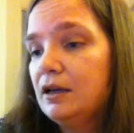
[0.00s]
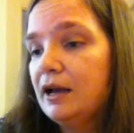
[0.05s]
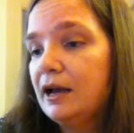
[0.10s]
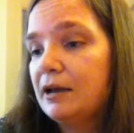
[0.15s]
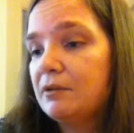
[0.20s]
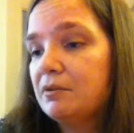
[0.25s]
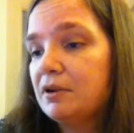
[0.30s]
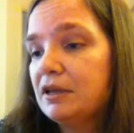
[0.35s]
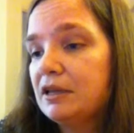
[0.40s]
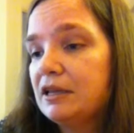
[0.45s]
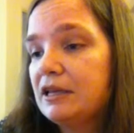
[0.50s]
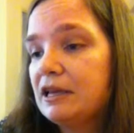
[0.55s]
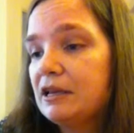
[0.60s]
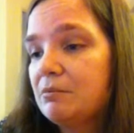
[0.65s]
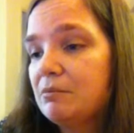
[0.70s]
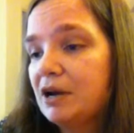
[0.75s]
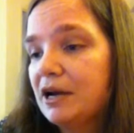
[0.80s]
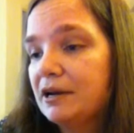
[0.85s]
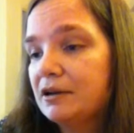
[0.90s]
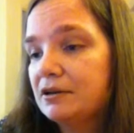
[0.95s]
I really
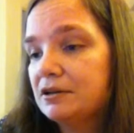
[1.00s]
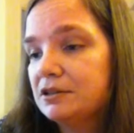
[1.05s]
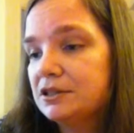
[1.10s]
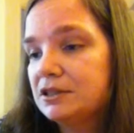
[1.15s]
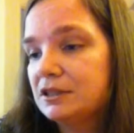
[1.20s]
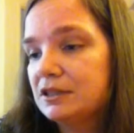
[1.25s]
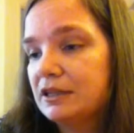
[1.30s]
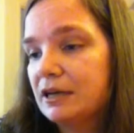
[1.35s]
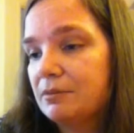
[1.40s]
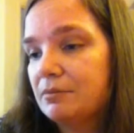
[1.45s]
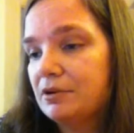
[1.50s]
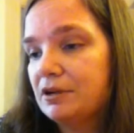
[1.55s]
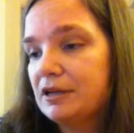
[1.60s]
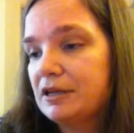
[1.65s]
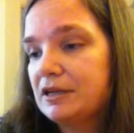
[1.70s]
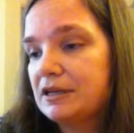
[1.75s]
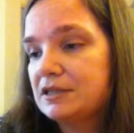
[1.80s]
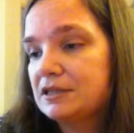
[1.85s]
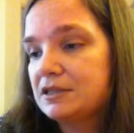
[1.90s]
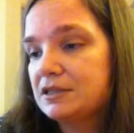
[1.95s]
admire
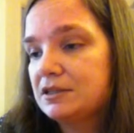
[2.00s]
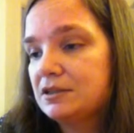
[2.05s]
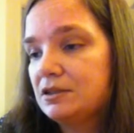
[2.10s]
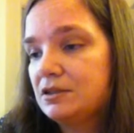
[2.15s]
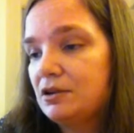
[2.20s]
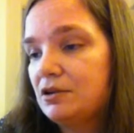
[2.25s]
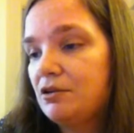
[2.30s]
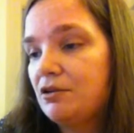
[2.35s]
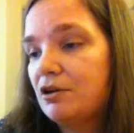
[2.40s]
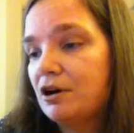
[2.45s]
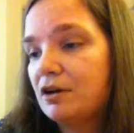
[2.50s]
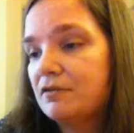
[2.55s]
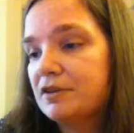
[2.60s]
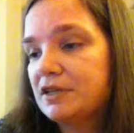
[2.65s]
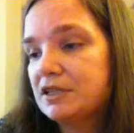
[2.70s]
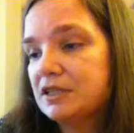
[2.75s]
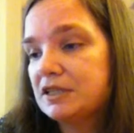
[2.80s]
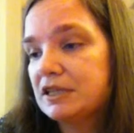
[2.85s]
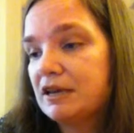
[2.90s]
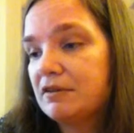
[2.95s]
celebrities who
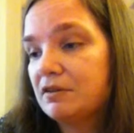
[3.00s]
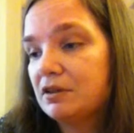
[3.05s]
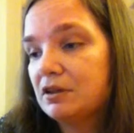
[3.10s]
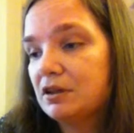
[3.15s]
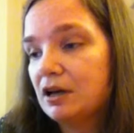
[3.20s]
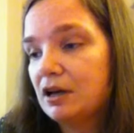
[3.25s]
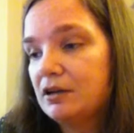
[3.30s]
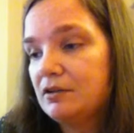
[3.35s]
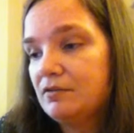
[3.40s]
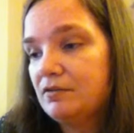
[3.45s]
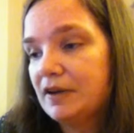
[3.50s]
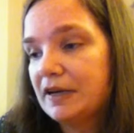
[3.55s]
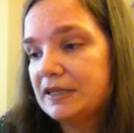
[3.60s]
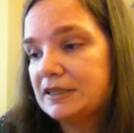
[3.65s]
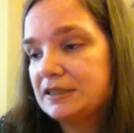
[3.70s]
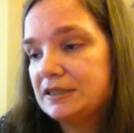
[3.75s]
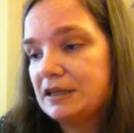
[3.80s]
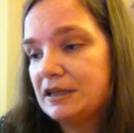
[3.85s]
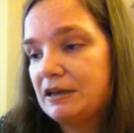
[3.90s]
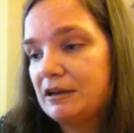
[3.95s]
obviously have a lot
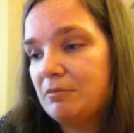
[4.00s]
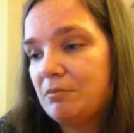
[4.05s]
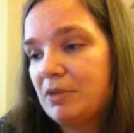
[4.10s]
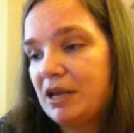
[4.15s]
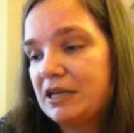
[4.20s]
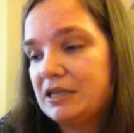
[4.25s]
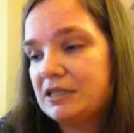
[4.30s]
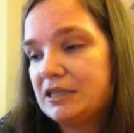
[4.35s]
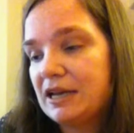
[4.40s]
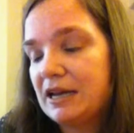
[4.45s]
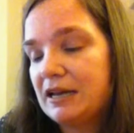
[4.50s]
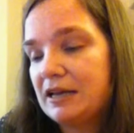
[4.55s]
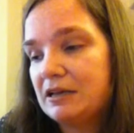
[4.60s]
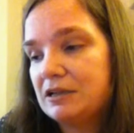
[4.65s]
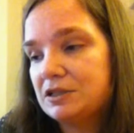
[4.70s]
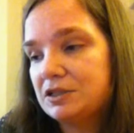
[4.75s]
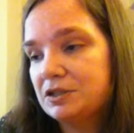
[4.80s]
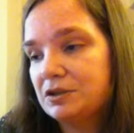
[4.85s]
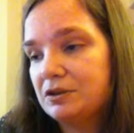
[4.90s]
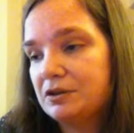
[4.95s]
invested in maintaining
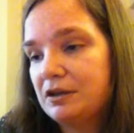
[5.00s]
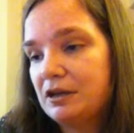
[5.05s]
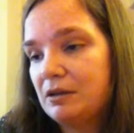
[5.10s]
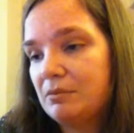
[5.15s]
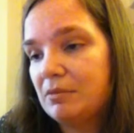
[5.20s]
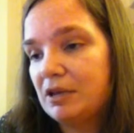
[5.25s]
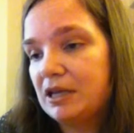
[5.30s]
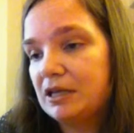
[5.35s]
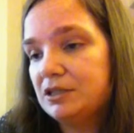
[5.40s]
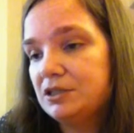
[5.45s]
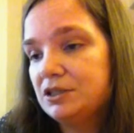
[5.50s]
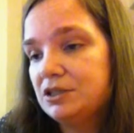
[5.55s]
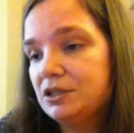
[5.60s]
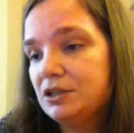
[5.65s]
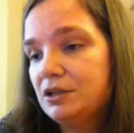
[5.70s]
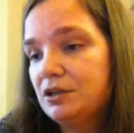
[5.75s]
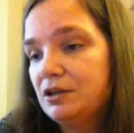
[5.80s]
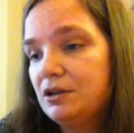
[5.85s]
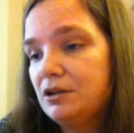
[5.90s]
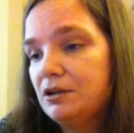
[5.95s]
a certain image,
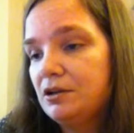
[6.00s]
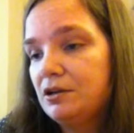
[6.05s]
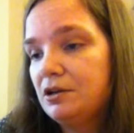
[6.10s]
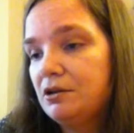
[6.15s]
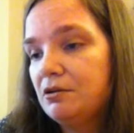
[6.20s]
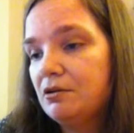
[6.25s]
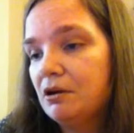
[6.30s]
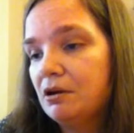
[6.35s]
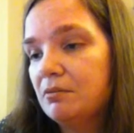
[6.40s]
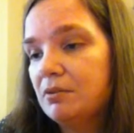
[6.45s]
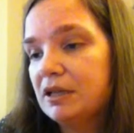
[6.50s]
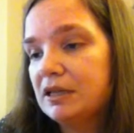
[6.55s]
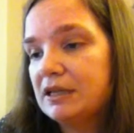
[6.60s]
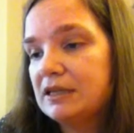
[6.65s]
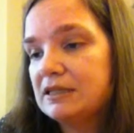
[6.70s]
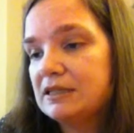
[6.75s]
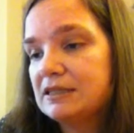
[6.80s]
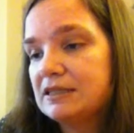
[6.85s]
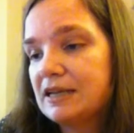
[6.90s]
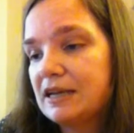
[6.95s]
who are
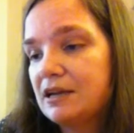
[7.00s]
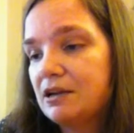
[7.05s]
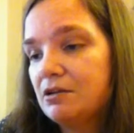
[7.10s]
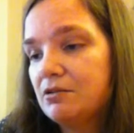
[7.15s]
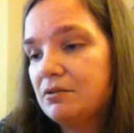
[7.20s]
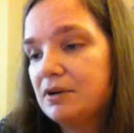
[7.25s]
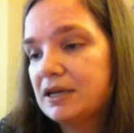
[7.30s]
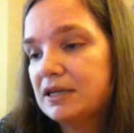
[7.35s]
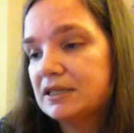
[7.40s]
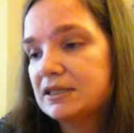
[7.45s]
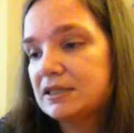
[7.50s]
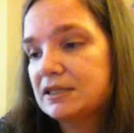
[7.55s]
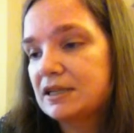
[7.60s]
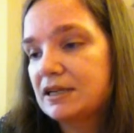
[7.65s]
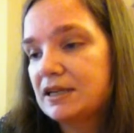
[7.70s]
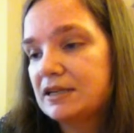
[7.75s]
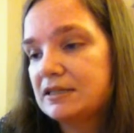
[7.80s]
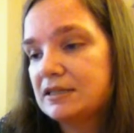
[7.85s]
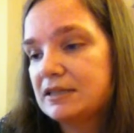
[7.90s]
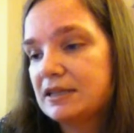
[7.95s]
willing to take a risk
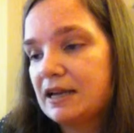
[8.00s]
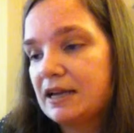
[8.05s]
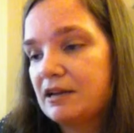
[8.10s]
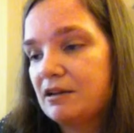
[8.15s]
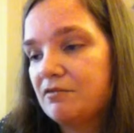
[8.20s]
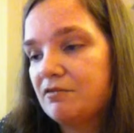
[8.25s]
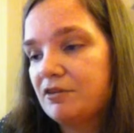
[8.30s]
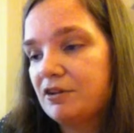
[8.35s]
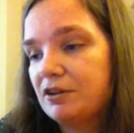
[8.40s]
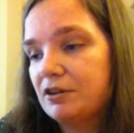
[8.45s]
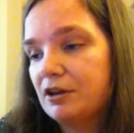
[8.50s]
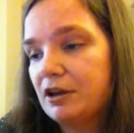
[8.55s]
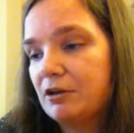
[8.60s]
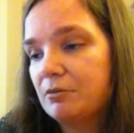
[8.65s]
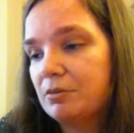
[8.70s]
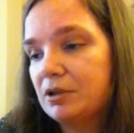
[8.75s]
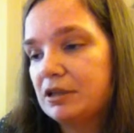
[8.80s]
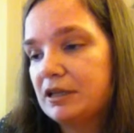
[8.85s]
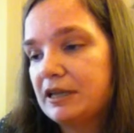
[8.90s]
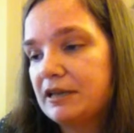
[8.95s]
and stand up for their
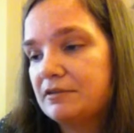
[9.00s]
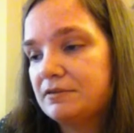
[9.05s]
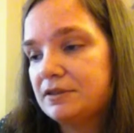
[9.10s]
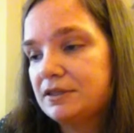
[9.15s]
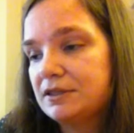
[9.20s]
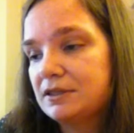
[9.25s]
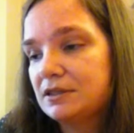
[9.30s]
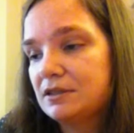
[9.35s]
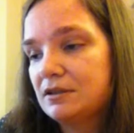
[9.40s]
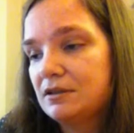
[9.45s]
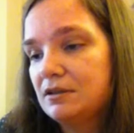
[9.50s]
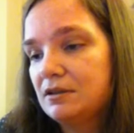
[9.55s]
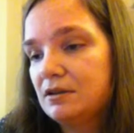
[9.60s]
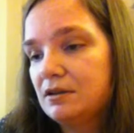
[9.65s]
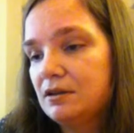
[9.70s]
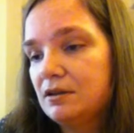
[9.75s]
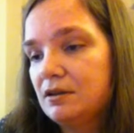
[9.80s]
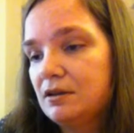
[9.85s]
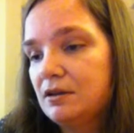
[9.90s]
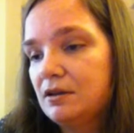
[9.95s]
beliefs.
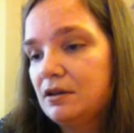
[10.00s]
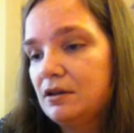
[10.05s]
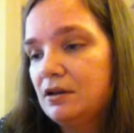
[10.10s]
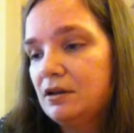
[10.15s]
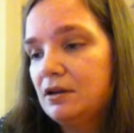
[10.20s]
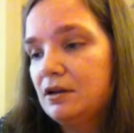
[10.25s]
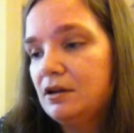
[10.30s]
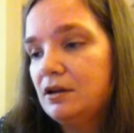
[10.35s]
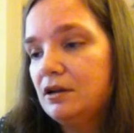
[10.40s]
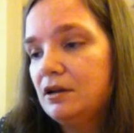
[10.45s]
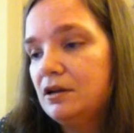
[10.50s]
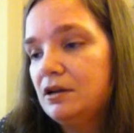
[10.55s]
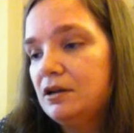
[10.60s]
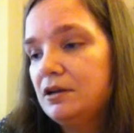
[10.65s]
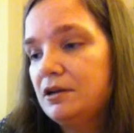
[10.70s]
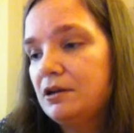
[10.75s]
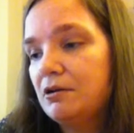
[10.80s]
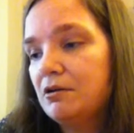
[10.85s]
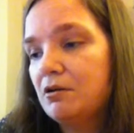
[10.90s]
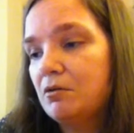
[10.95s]

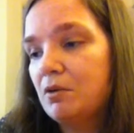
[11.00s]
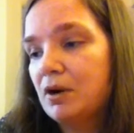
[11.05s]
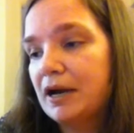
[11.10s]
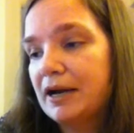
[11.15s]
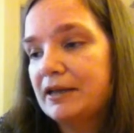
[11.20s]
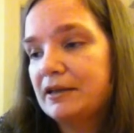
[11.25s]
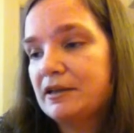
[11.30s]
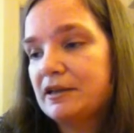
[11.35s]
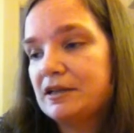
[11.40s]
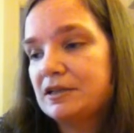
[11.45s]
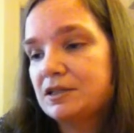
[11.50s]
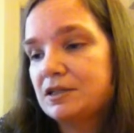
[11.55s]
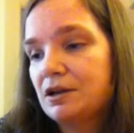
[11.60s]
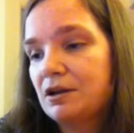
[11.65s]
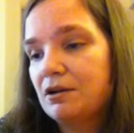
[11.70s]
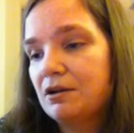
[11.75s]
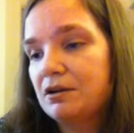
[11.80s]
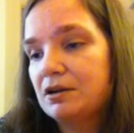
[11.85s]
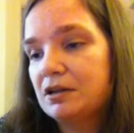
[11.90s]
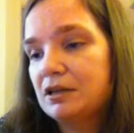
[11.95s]
Noah Wyle is
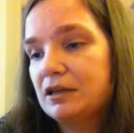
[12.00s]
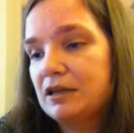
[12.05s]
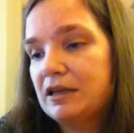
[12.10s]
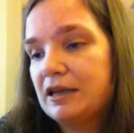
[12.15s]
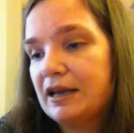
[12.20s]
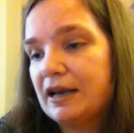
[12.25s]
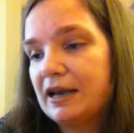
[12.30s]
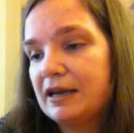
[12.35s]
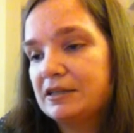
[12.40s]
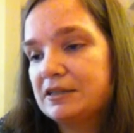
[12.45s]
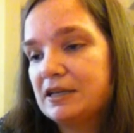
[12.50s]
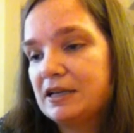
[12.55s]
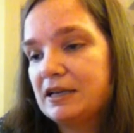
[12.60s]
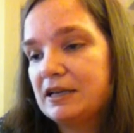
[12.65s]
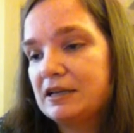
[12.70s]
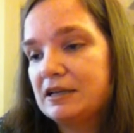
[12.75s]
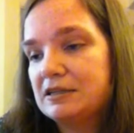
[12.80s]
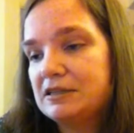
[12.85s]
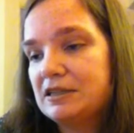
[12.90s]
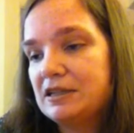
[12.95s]
currently acting
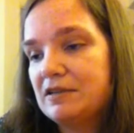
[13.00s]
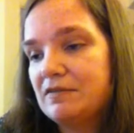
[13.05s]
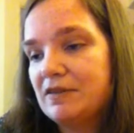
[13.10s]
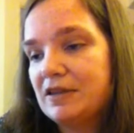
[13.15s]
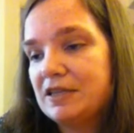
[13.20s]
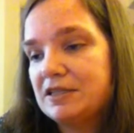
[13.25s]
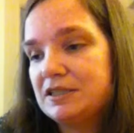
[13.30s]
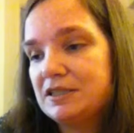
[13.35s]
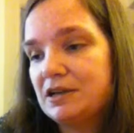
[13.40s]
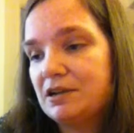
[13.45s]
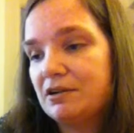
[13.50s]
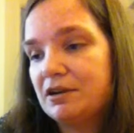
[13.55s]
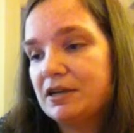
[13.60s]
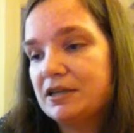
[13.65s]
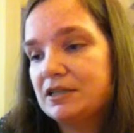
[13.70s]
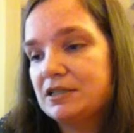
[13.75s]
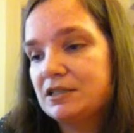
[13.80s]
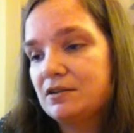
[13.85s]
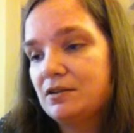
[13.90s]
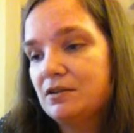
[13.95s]
in a TV
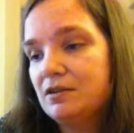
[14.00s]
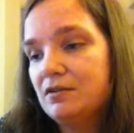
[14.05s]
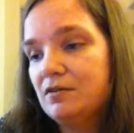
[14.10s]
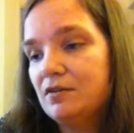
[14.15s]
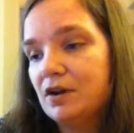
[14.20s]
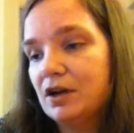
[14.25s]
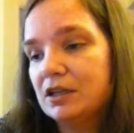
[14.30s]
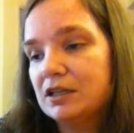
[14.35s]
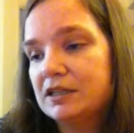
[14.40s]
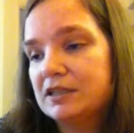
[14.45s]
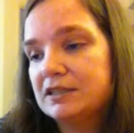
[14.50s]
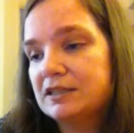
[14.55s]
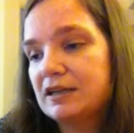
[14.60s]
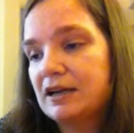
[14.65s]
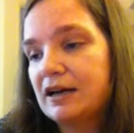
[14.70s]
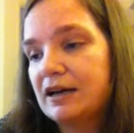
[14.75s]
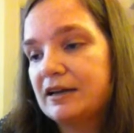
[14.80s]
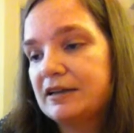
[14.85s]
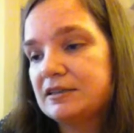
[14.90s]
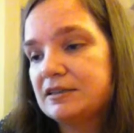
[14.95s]
series Falling
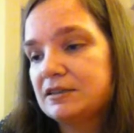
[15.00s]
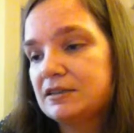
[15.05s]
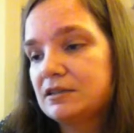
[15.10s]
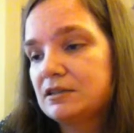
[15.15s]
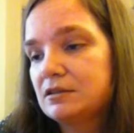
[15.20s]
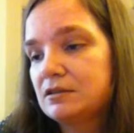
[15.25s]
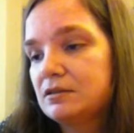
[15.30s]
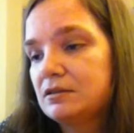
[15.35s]
Skies.